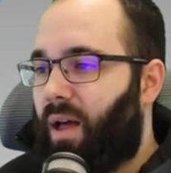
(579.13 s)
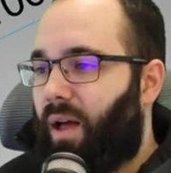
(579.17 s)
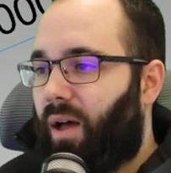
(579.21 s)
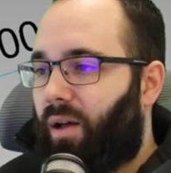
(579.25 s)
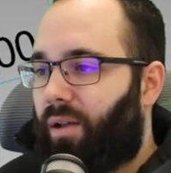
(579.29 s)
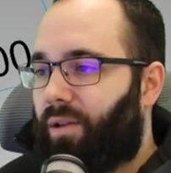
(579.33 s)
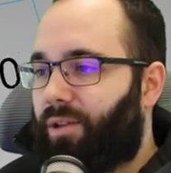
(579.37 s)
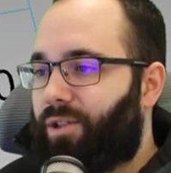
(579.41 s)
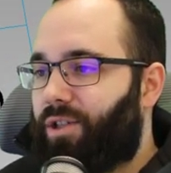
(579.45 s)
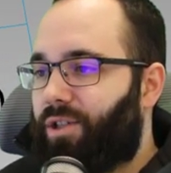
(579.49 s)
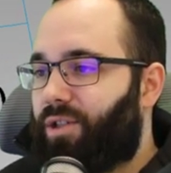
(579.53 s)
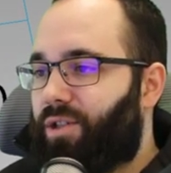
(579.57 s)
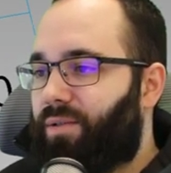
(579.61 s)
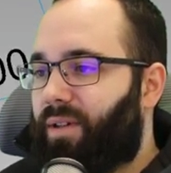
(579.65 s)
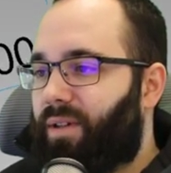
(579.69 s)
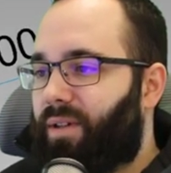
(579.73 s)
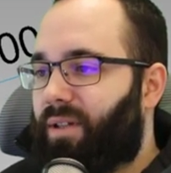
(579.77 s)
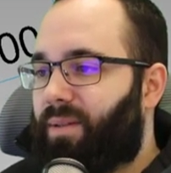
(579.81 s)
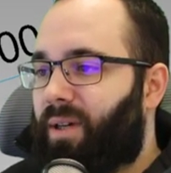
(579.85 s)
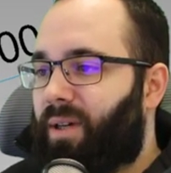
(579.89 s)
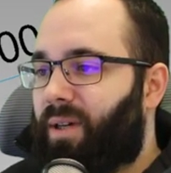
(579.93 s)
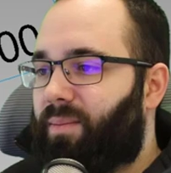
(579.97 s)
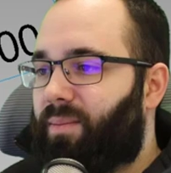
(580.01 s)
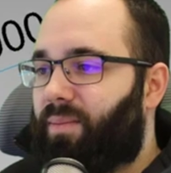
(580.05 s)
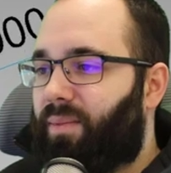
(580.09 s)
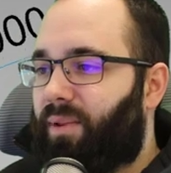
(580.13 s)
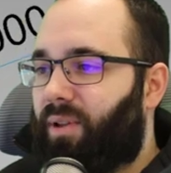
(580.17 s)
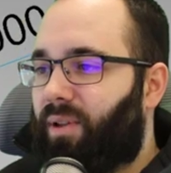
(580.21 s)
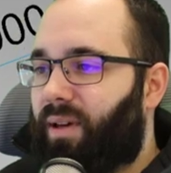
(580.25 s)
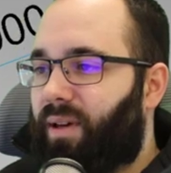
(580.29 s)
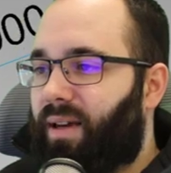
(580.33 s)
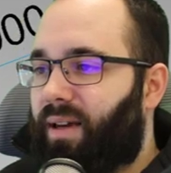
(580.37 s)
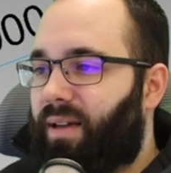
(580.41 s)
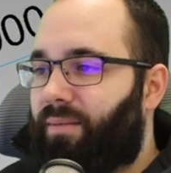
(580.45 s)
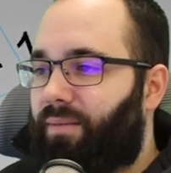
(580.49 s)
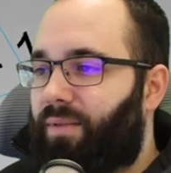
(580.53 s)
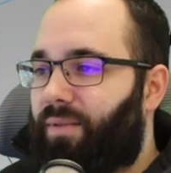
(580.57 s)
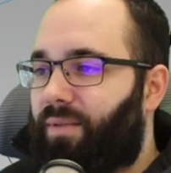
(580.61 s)
Also, it might look
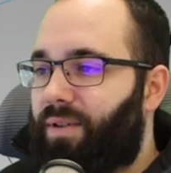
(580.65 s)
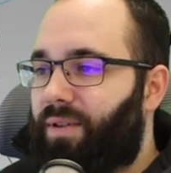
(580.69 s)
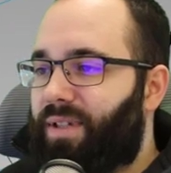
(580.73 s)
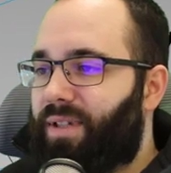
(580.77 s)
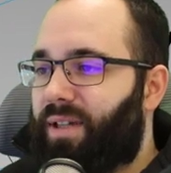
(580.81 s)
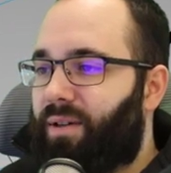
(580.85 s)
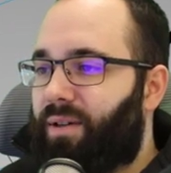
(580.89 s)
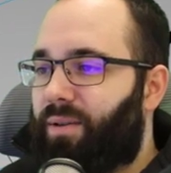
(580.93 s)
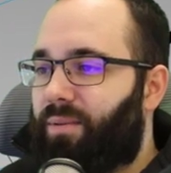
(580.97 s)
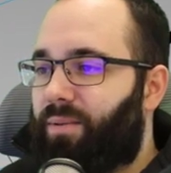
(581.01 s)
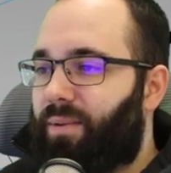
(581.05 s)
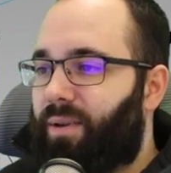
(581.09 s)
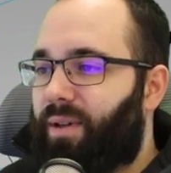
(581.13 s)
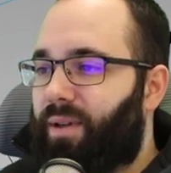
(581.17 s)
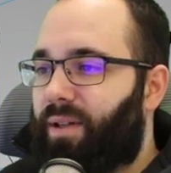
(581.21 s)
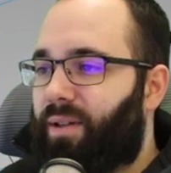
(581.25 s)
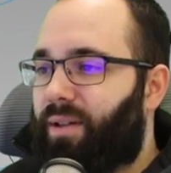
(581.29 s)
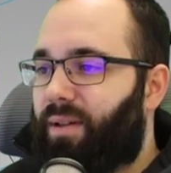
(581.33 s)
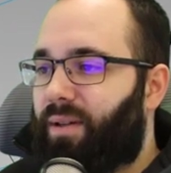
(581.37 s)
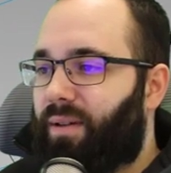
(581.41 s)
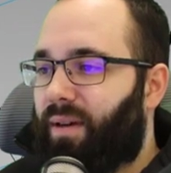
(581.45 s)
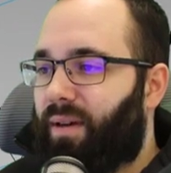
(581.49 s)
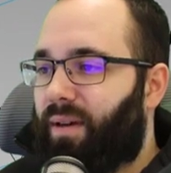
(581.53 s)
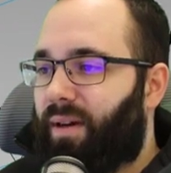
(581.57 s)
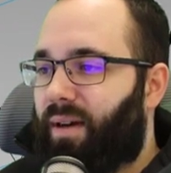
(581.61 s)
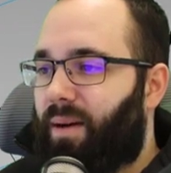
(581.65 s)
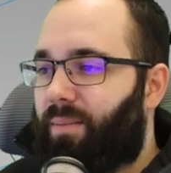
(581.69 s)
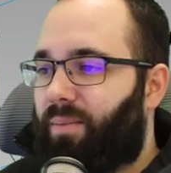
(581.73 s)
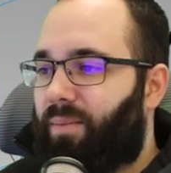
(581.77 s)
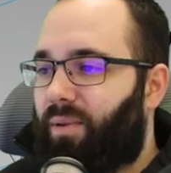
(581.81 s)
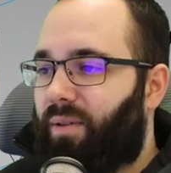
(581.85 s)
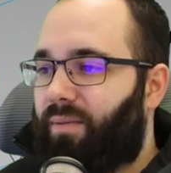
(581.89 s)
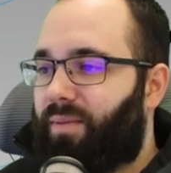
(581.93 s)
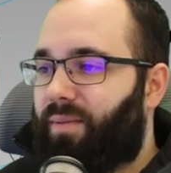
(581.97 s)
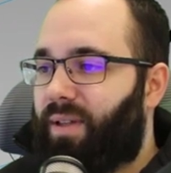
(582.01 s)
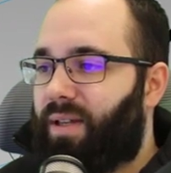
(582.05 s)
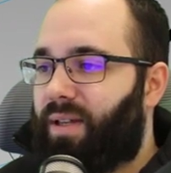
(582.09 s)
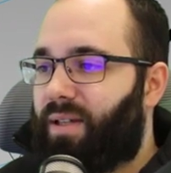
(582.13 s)
confusing with a couple
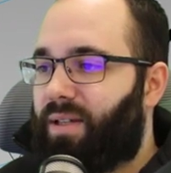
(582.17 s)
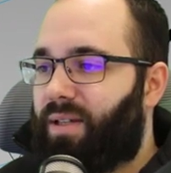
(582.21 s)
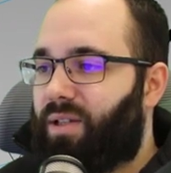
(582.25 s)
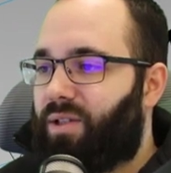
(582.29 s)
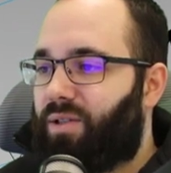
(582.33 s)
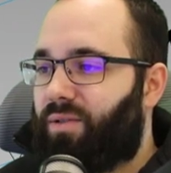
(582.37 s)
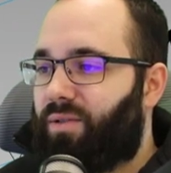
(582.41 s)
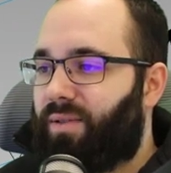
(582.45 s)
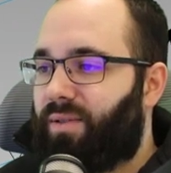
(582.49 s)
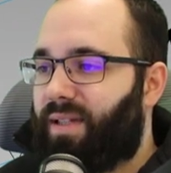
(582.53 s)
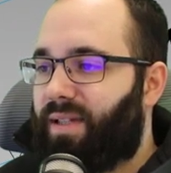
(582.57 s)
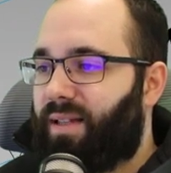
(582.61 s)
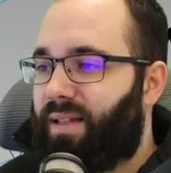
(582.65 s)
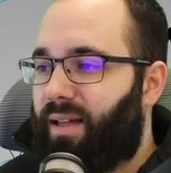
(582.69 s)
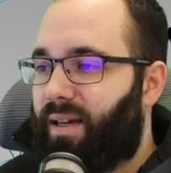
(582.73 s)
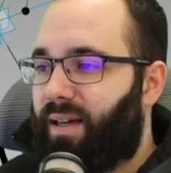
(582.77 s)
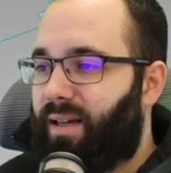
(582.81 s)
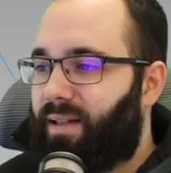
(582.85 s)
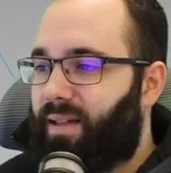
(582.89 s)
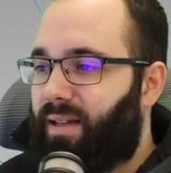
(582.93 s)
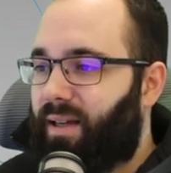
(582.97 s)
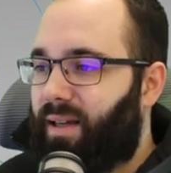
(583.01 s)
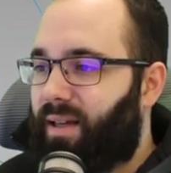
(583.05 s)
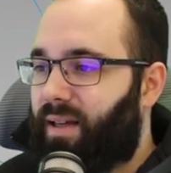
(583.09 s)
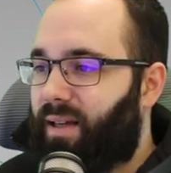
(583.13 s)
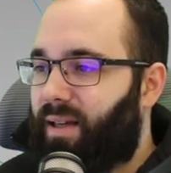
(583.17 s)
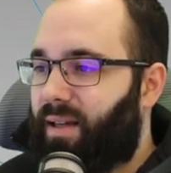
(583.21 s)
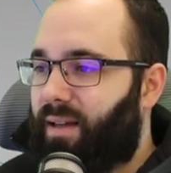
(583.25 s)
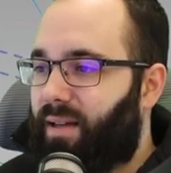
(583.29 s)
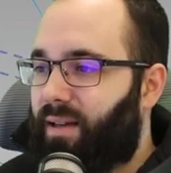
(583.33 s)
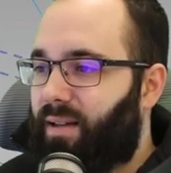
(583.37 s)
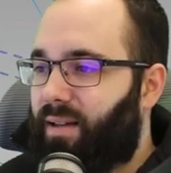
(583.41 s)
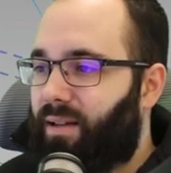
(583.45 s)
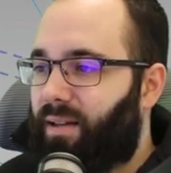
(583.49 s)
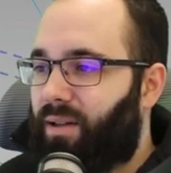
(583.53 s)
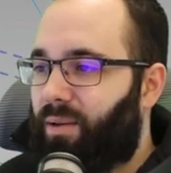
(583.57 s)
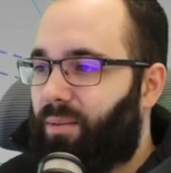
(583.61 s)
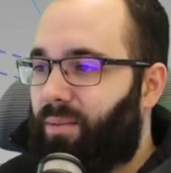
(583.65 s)
of these, so select the
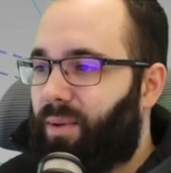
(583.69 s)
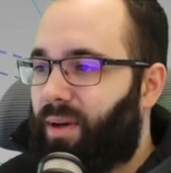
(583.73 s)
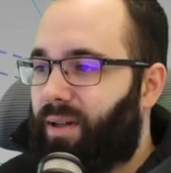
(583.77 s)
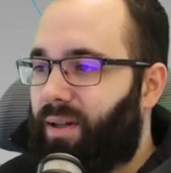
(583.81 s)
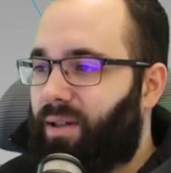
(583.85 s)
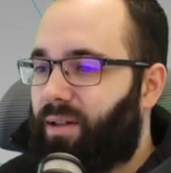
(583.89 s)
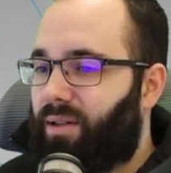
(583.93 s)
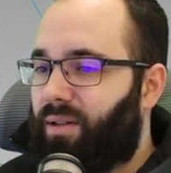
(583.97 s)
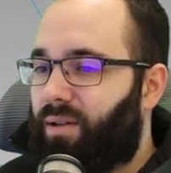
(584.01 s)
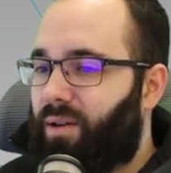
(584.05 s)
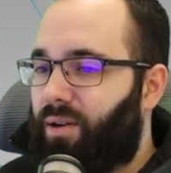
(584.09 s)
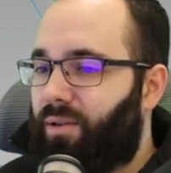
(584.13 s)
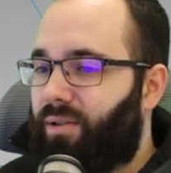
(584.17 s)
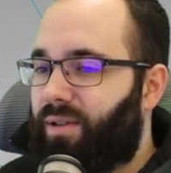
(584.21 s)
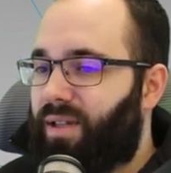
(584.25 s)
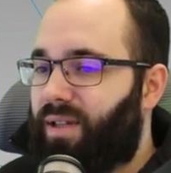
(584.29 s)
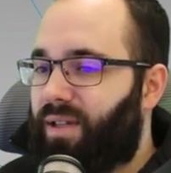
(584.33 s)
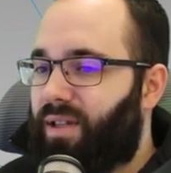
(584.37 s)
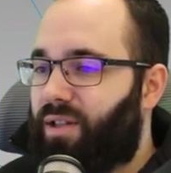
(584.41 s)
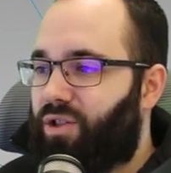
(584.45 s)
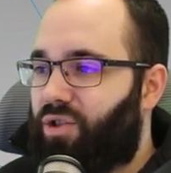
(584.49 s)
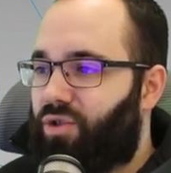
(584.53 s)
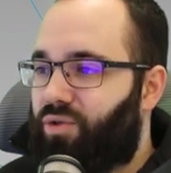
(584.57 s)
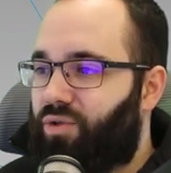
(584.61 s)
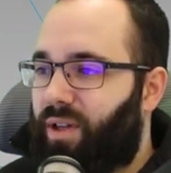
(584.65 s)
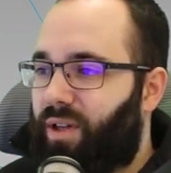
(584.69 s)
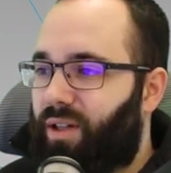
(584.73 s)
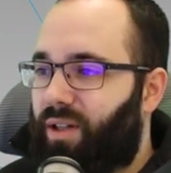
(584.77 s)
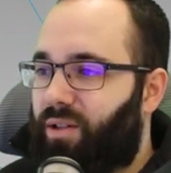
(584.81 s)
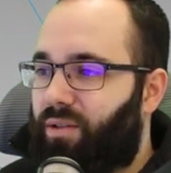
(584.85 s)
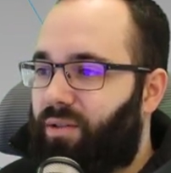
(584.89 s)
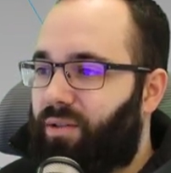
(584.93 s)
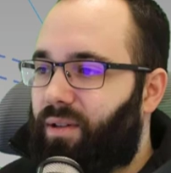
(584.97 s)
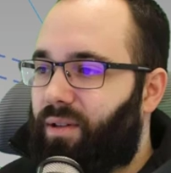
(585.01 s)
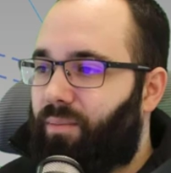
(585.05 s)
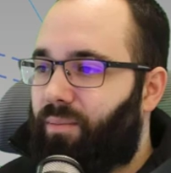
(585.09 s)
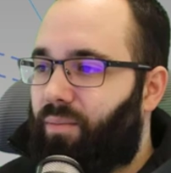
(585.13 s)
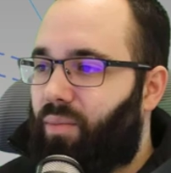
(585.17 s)
the one that goes straight
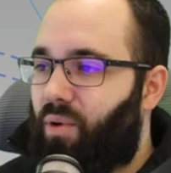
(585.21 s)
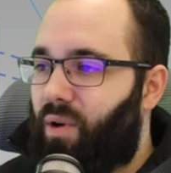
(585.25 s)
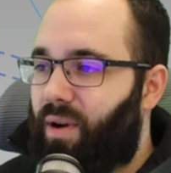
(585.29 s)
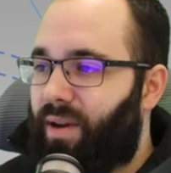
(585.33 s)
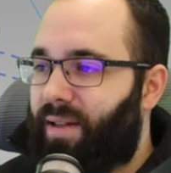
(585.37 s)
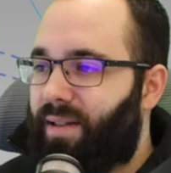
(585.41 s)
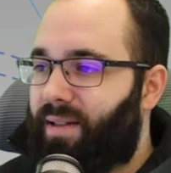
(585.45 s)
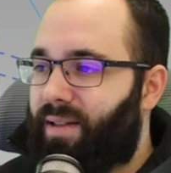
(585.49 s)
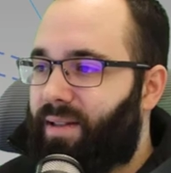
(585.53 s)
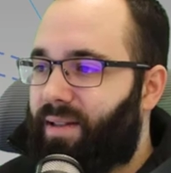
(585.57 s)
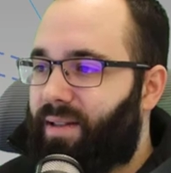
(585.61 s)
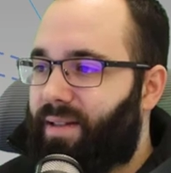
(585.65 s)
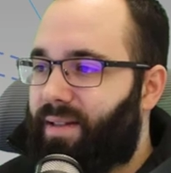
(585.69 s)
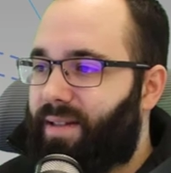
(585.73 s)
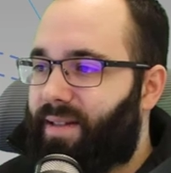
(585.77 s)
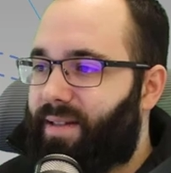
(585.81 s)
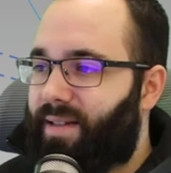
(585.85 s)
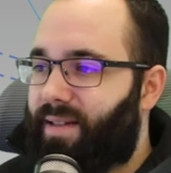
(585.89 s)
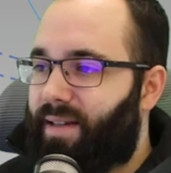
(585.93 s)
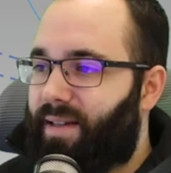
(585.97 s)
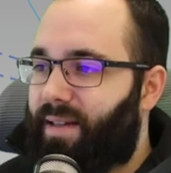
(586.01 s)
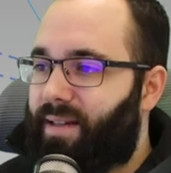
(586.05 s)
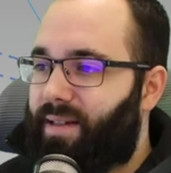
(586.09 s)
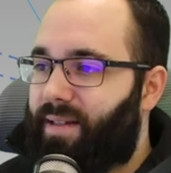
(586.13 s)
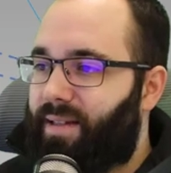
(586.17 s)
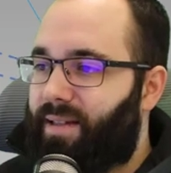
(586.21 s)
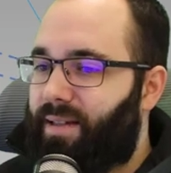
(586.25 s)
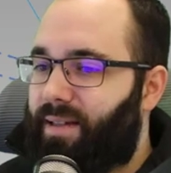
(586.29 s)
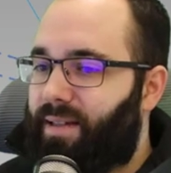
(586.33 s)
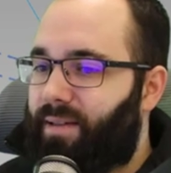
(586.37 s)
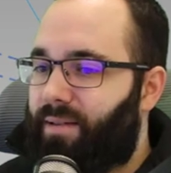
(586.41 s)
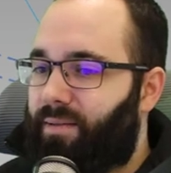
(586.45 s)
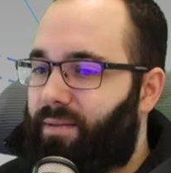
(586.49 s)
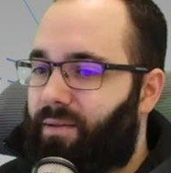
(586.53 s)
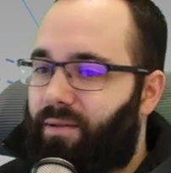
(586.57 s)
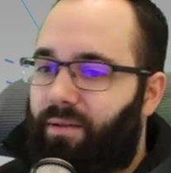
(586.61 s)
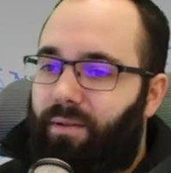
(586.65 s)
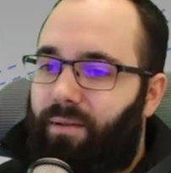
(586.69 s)
to the point, six,
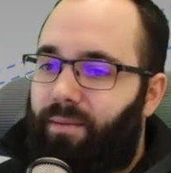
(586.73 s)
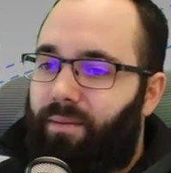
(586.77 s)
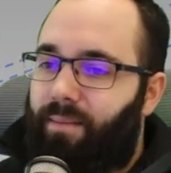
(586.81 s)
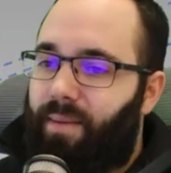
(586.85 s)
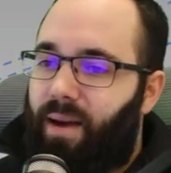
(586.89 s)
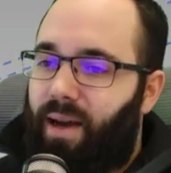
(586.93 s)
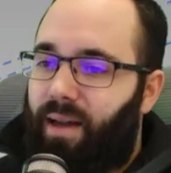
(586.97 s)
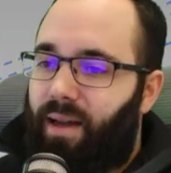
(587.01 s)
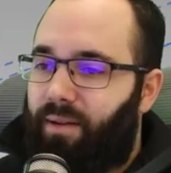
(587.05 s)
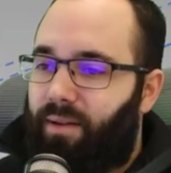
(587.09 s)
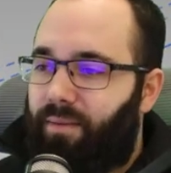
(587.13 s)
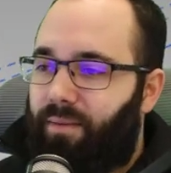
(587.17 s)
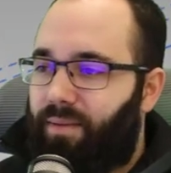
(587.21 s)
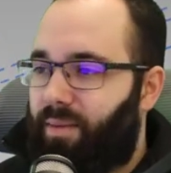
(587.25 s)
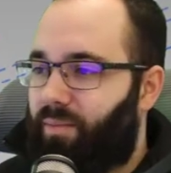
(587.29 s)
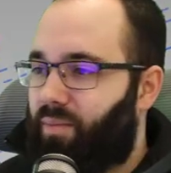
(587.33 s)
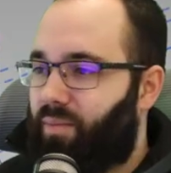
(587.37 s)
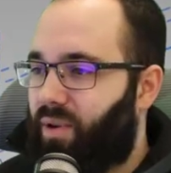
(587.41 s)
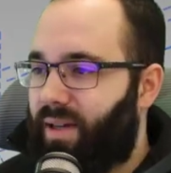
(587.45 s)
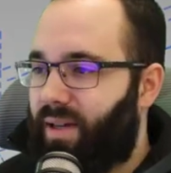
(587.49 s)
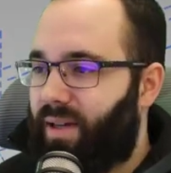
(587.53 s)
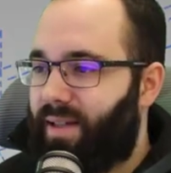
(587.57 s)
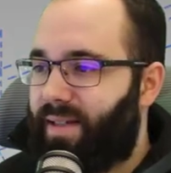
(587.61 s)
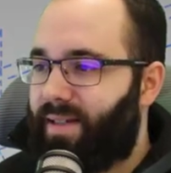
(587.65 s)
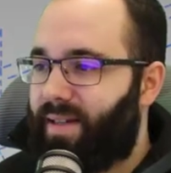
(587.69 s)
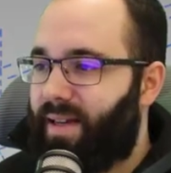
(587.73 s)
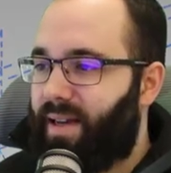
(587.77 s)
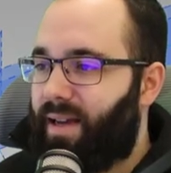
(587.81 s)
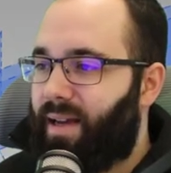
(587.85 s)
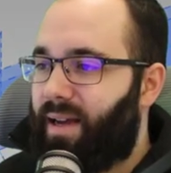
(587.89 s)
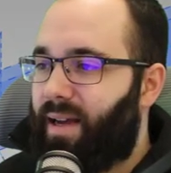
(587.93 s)
or any of the points,